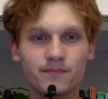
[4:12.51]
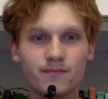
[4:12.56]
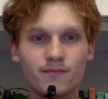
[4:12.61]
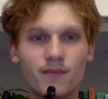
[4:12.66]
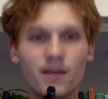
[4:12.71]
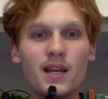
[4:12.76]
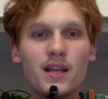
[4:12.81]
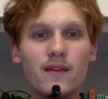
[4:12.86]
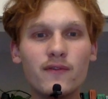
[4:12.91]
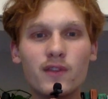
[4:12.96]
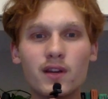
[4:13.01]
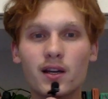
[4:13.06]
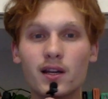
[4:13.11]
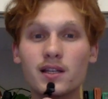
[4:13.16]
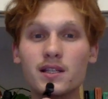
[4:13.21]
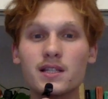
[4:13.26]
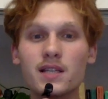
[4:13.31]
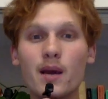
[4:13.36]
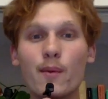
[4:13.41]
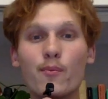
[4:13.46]
Many of the
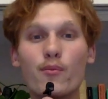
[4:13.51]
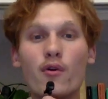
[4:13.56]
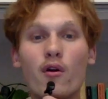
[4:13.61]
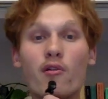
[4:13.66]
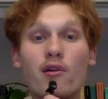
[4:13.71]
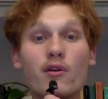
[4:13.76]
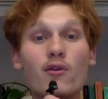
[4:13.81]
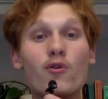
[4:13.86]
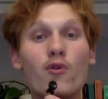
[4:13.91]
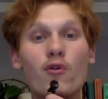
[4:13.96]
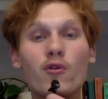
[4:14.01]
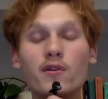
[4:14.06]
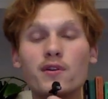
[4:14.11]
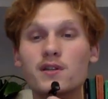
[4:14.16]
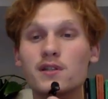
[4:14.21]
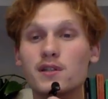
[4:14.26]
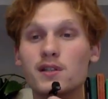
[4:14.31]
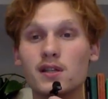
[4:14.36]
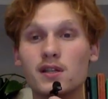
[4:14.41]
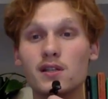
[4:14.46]
contemporary
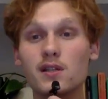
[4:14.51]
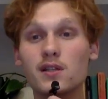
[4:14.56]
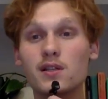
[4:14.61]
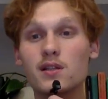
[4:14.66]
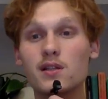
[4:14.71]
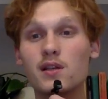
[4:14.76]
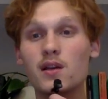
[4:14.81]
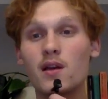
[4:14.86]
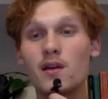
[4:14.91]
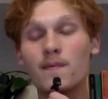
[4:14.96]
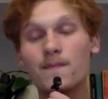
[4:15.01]
choruses,